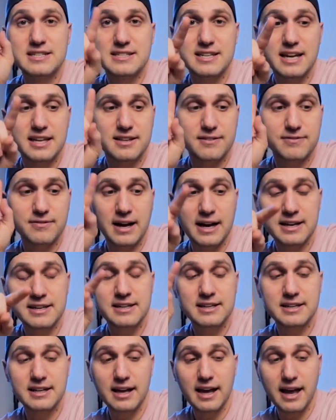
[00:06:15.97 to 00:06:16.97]
instead of
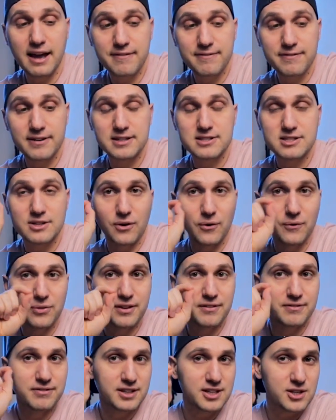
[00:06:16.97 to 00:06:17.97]
adding the effects
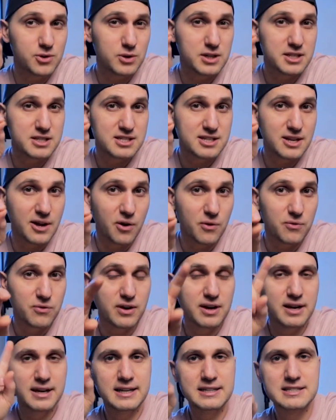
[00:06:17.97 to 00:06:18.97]
on the video
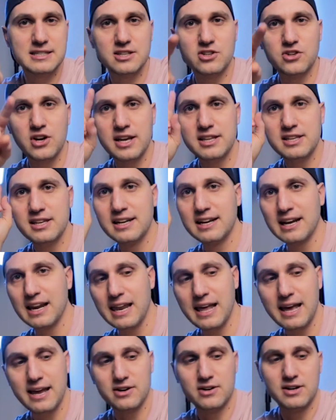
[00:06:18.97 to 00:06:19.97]
itself, it's creating
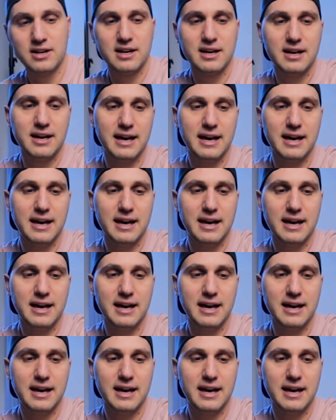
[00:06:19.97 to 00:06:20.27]
a layer.